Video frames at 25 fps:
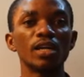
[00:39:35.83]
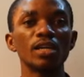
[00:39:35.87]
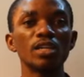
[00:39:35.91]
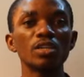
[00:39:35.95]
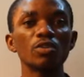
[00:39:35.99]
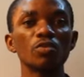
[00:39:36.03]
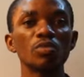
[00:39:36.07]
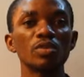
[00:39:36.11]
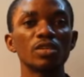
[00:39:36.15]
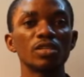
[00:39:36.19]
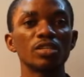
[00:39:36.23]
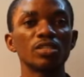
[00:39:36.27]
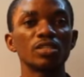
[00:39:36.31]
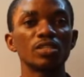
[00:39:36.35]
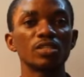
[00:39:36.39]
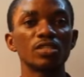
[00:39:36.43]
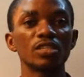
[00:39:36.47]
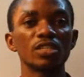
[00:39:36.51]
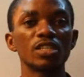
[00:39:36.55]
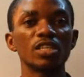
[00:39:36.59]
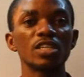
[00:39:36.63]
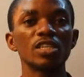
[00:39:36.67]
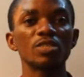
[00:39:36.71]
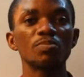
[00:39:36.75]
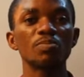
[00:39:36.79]
liquid
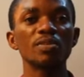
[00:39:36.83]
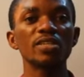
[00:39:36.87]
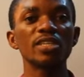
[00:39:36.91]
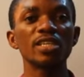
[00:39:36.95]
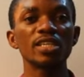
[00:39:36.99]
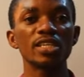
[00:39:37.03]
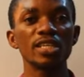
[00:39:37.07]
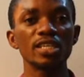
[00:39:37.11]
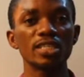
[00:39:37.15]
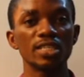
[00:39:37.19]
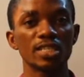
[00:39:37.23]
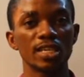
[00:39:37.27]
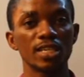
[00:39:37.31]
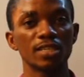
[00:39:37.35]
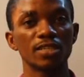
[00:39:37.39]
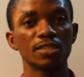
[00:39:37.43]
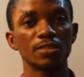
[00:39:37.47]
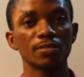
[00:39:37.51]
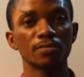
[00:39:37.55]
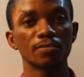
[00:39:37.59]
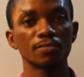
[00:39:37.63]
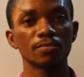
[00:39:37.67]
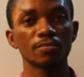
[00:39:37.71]
is being heated,